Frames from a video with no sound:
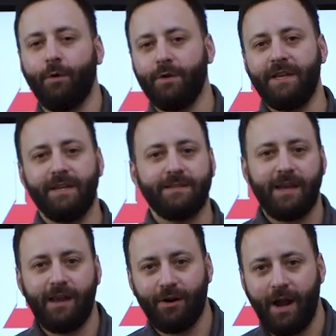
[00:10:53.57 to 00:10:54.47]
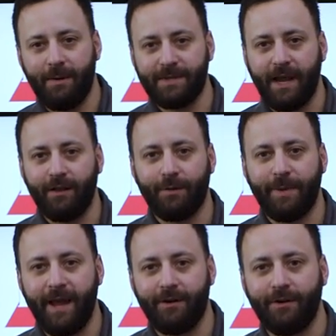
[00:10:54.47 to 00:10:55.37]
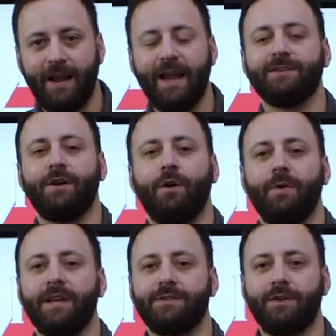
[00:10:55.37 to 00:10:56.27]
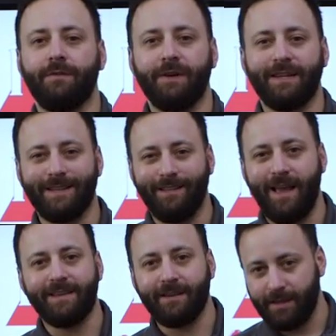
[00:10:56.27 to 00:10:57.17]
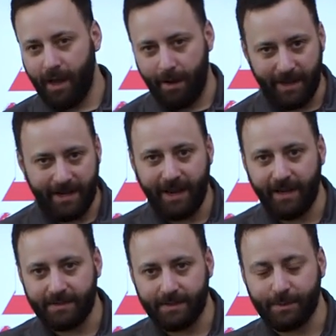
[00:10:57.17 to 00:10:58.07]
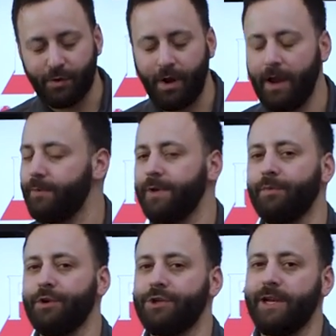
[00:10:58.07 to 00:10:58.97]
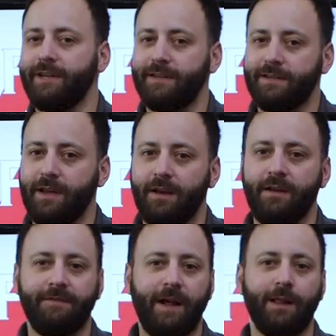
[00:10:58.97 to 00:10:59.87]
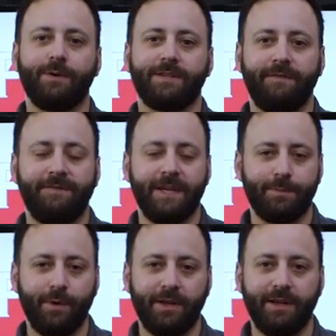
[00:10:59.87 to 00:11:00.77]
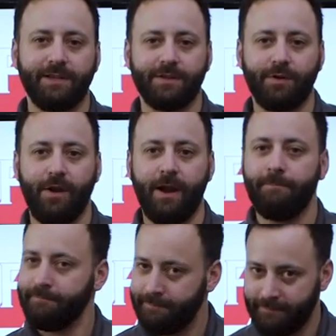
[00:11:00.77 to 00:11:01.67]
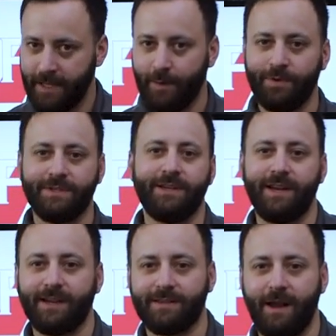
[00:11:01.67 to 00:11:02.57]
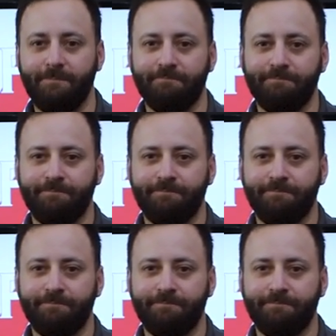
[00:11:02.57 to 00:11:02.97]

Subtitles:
For the Insider, I'm Tyler Patner. As always, don't forget to like, comment, and subscribe. We appreciate it a ton. Follow us on Facebook and Instagram, and we'll see you next time.